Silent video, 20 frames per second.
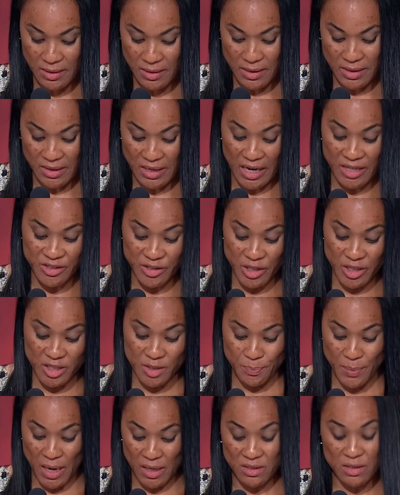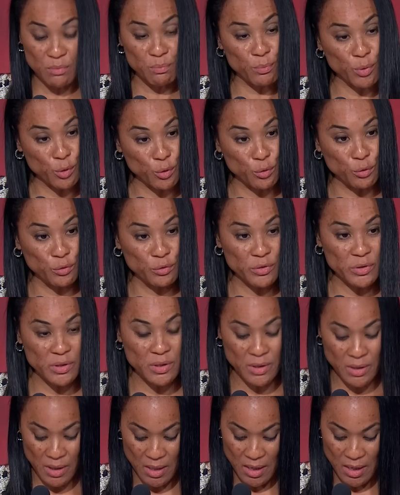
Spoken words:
and I should expect some boos,